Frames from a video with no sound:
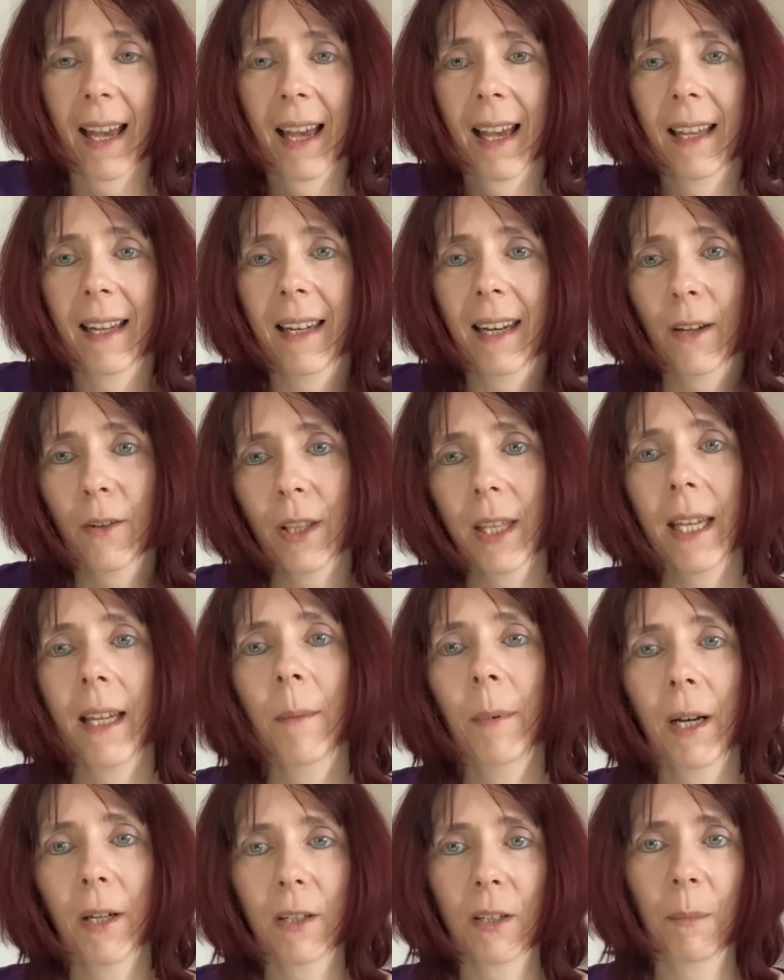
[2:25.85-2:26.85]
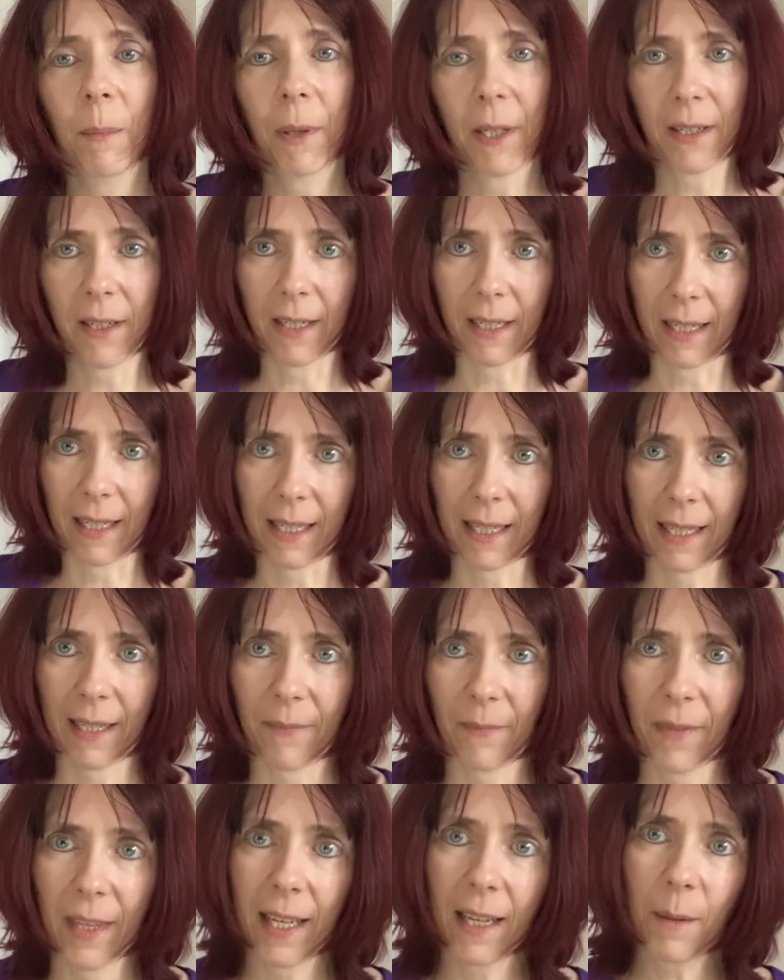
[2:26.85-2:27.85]
Now think about abundance.
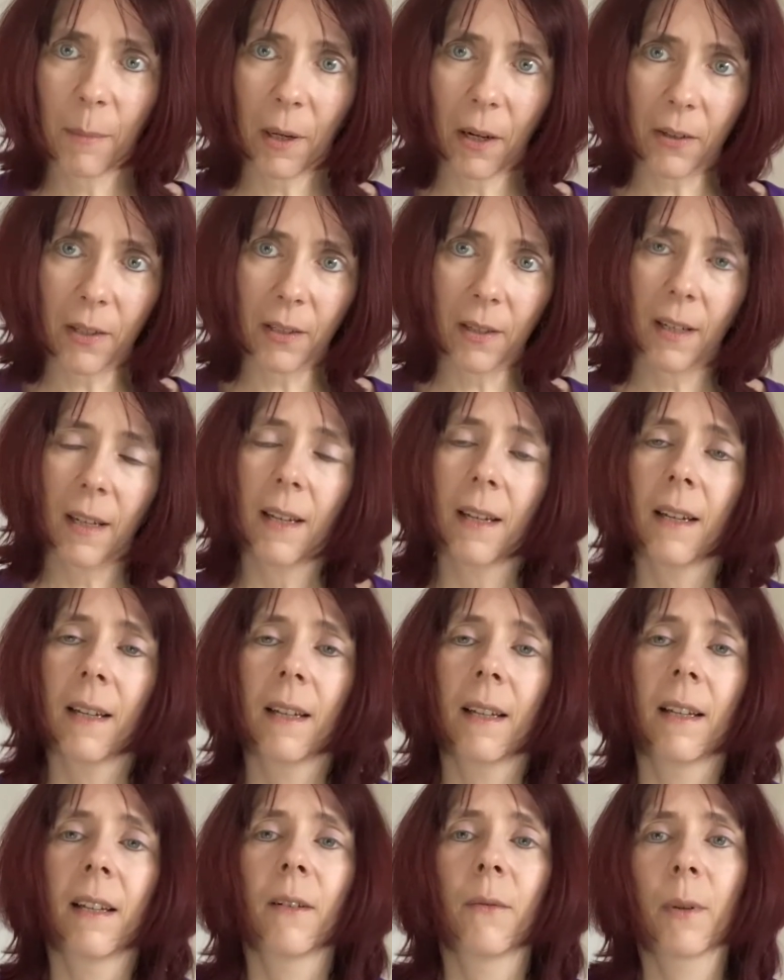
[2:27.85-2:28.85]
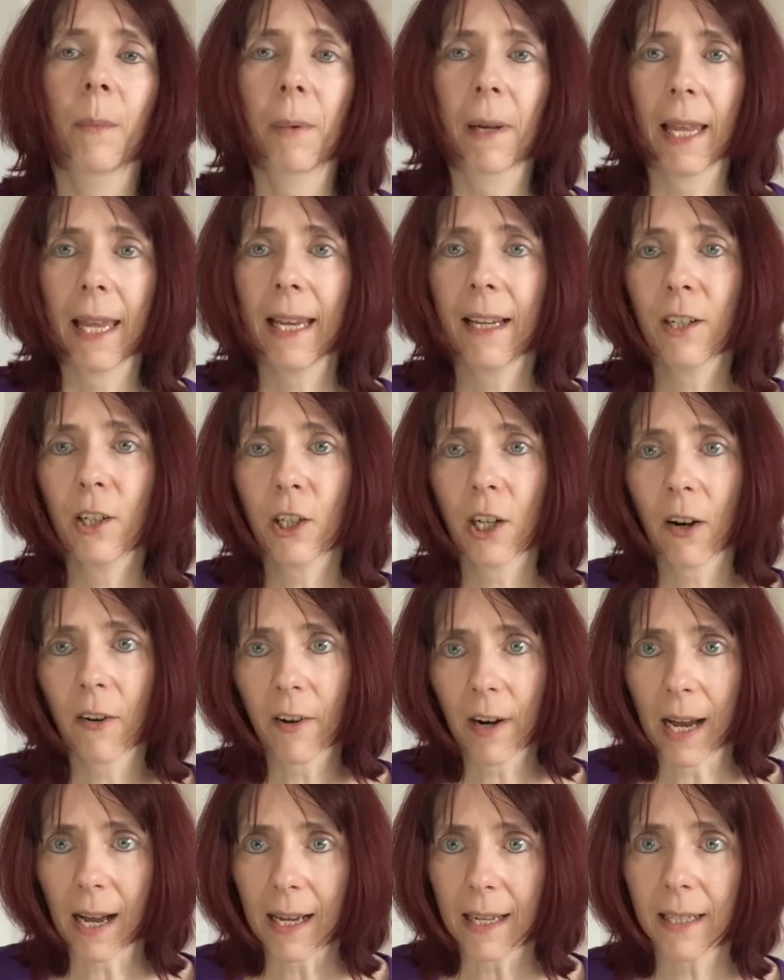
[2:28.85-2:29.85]
Think about, we're playing a
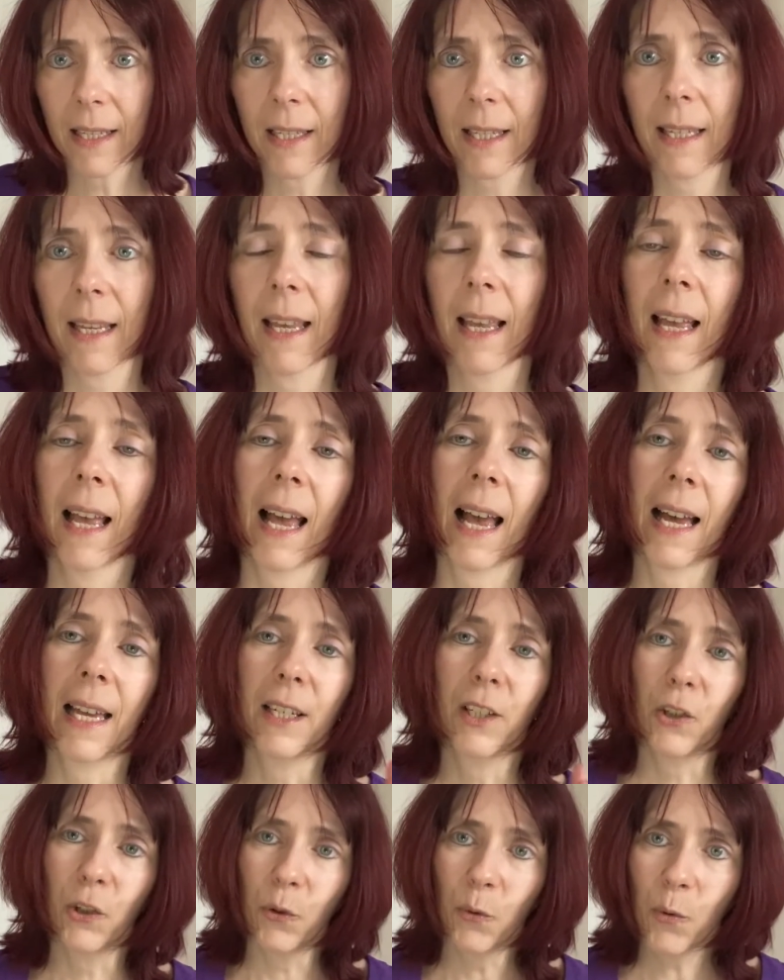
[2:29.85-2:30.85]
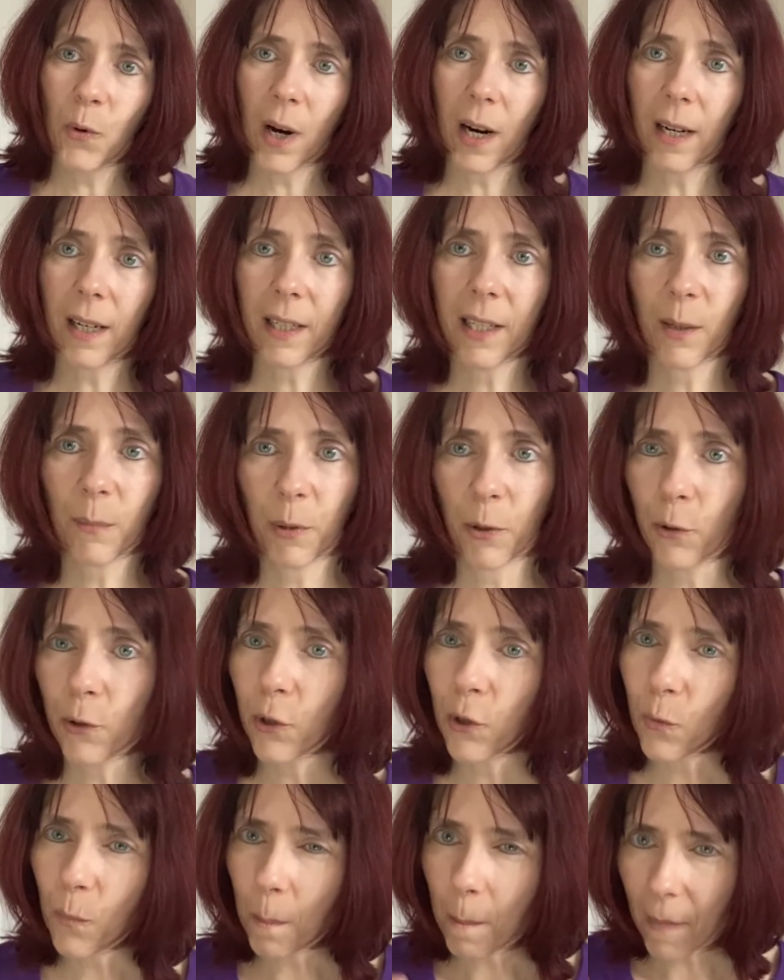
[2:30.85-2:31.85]
charades and you are supposed
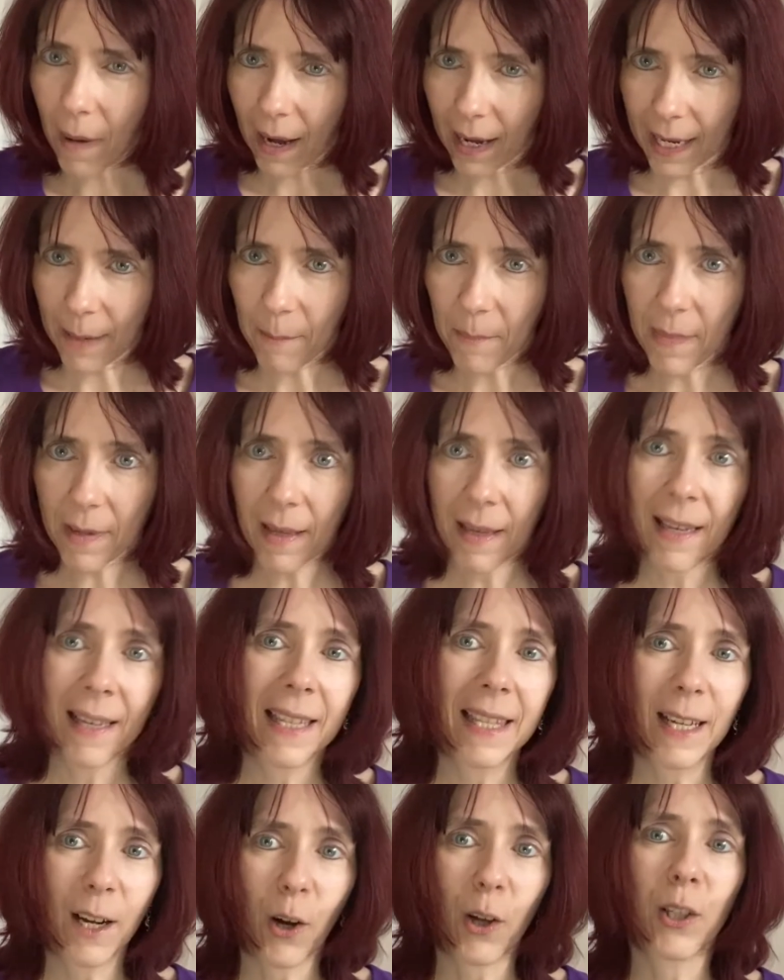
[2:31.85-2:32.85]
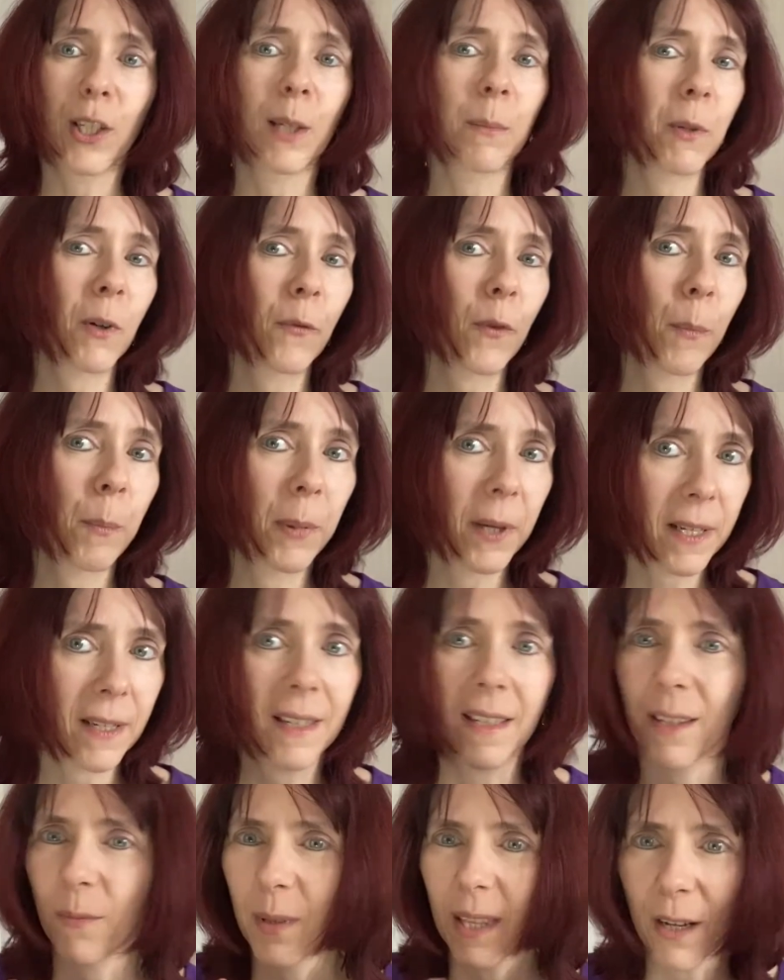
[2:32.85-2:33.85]
to mime the concept of
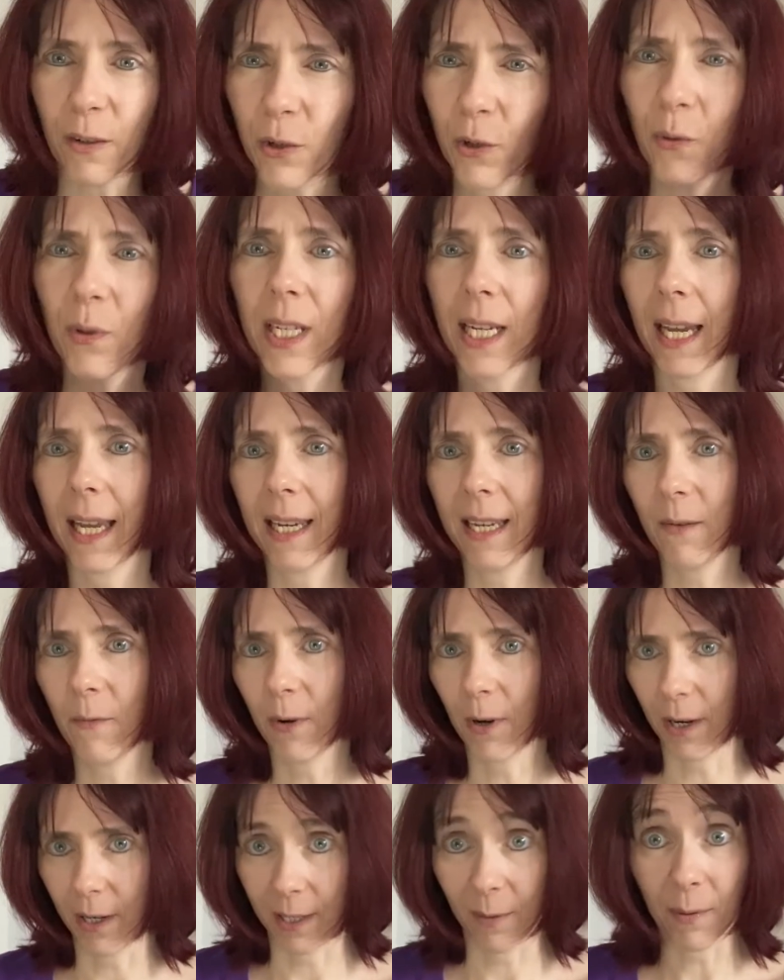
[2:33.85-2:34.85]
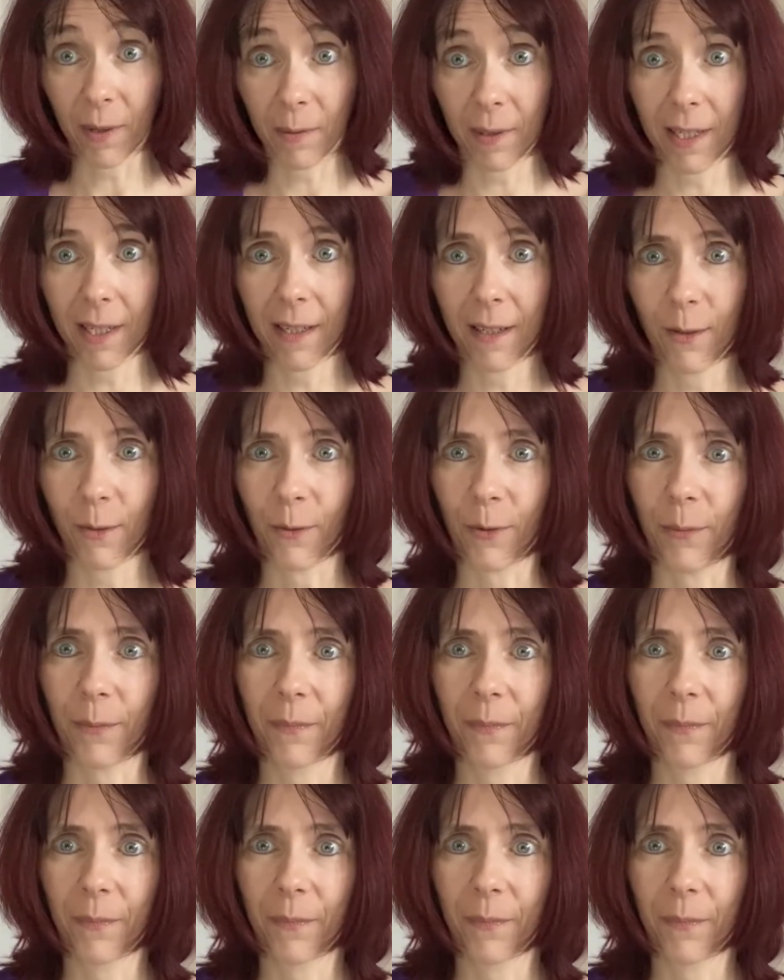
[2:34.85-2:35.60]
abundance without using any words. What would you do?